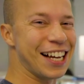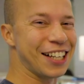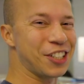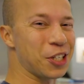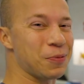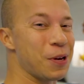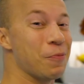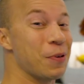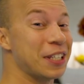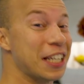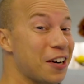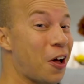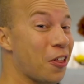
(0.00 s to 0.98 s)
Trust me, we
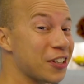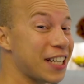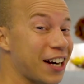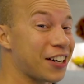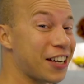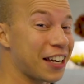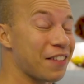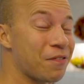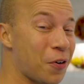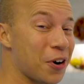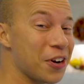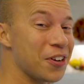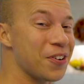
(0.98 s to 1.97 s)
did all the tire kicking
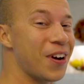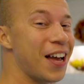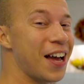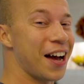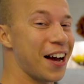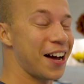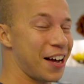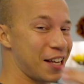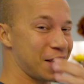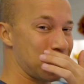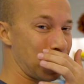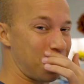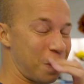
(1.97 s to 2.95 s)
for you.
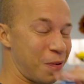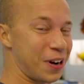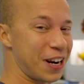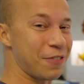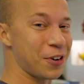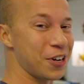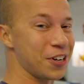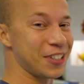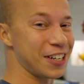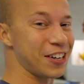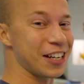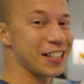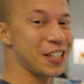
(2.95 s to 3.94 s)
So whenever you're
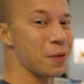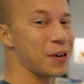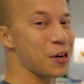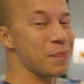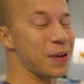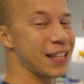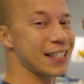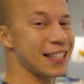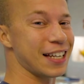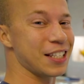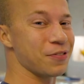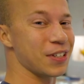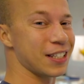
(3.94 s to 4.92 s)
serious, come here and pay these
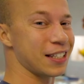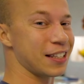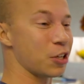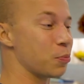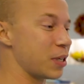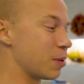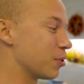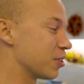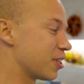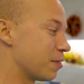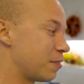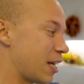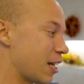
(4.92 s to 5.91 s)
guys a visit. They'll be able
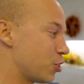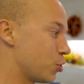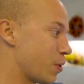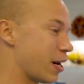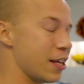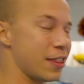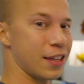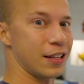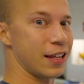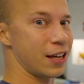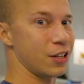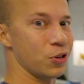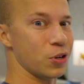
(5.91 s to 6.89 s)
to get you anything
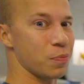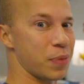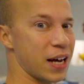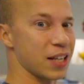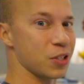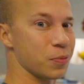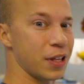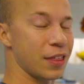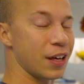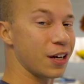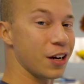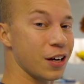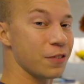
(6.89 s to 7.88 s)
that you can possibly
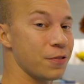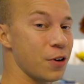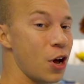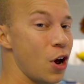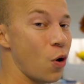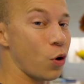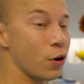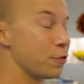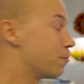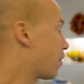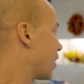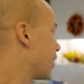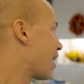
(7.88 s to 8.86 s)
think of, or if you
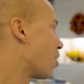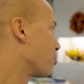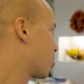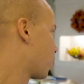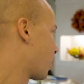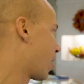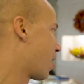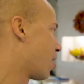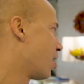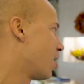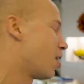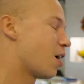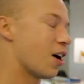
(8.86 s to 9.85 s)
find it elsewhere.
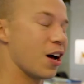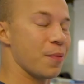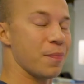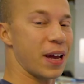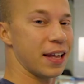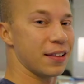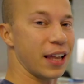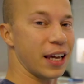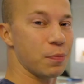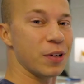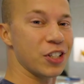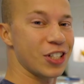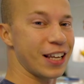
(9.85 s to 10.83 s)
And like
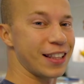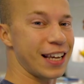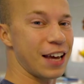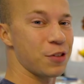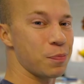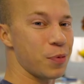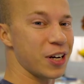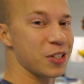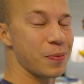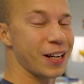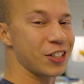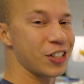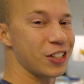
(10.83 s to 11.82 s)
Mitch said, they had their price
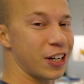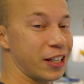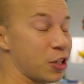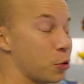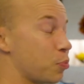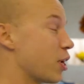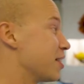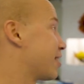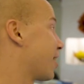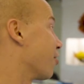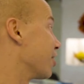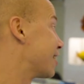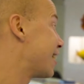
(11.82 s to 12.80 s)
match, like their price
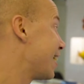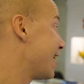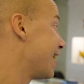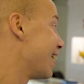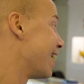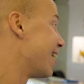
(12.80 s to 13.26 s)
guarantee.